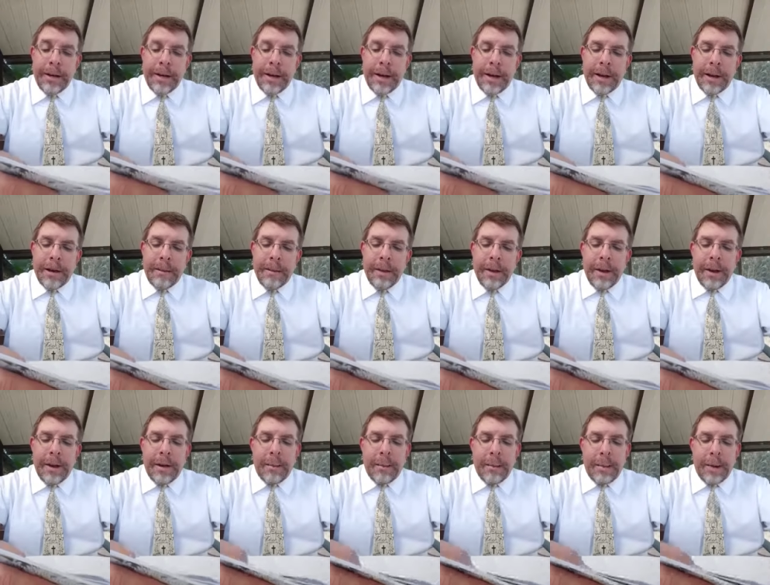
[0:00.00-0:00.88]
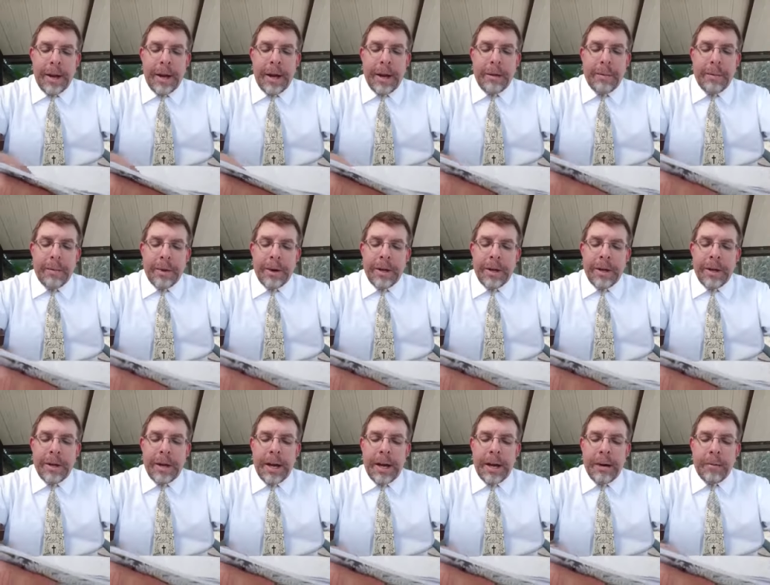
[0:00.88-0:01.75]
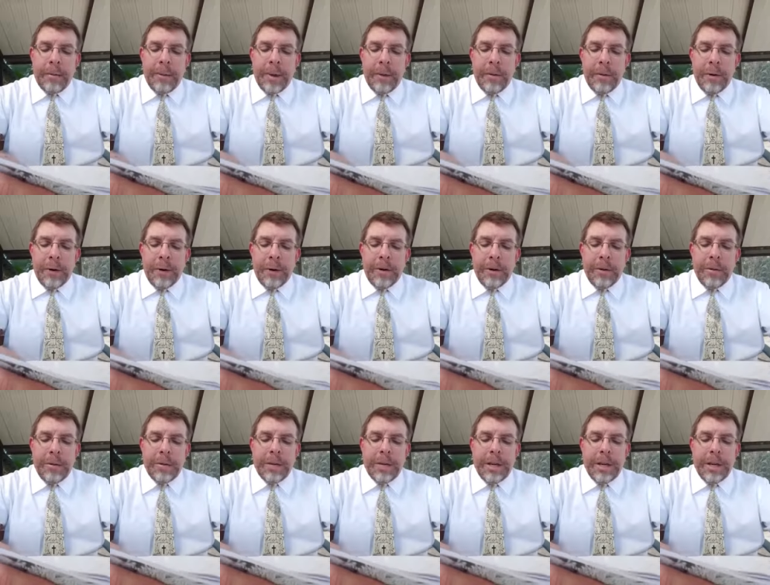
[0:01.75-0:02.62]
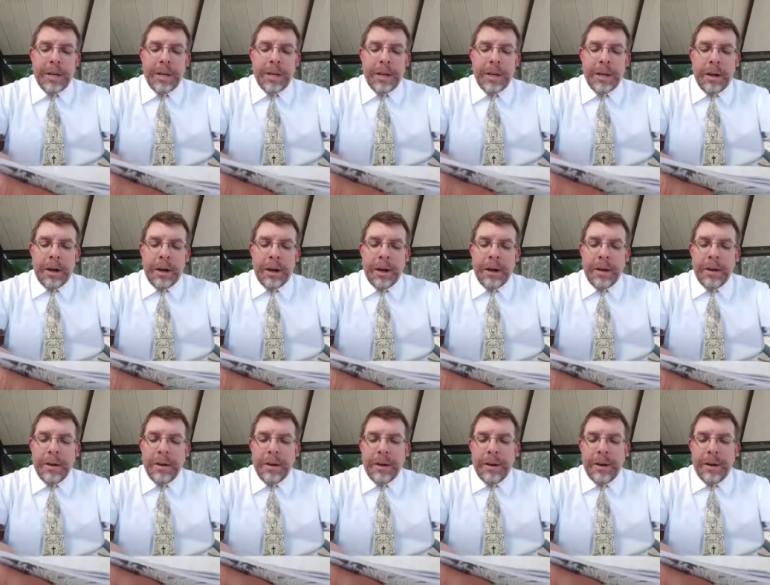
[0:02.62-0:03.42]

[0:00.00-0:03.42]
You got a plan, but you can't be one of those that uh,